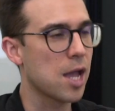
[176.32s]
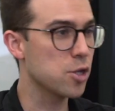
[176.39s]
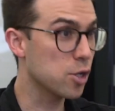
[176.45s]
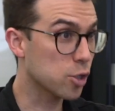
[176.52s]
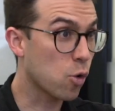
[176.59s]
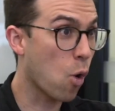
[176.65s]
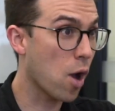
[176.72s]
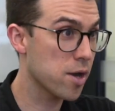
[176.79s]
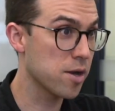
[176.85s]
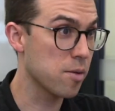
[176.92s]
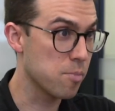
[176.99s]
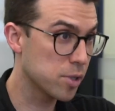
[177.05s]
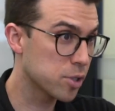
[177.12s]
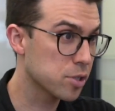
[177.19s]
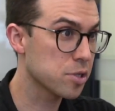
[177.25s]
And you had quite an
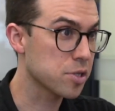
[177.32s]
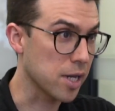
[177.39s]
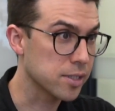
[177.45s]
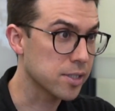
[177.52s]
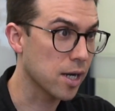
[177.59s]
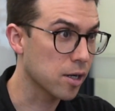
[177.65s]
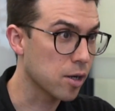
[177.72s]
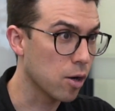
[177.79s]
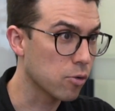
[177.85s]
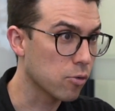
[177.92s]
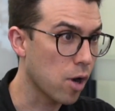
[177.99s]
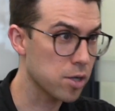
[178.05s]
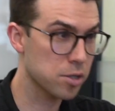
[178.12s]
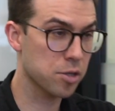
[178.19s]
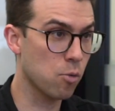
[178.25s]
ambitious ATAR goal,
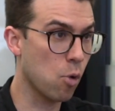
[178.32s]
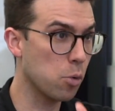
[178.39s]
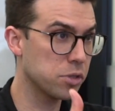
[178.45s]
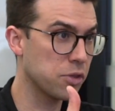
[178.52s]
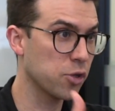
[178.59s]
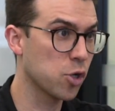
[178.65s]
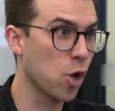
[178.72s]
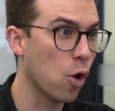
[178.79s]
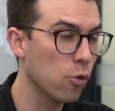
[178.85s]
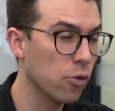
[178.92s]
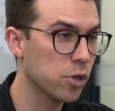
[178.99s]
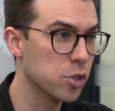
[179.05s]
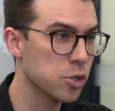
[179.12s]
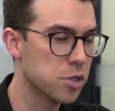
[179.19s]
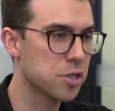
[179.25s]
right? So what was the goal
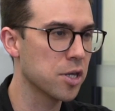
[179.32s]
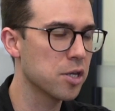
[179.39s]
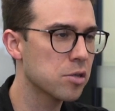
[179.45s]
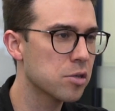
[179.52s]
that you'd set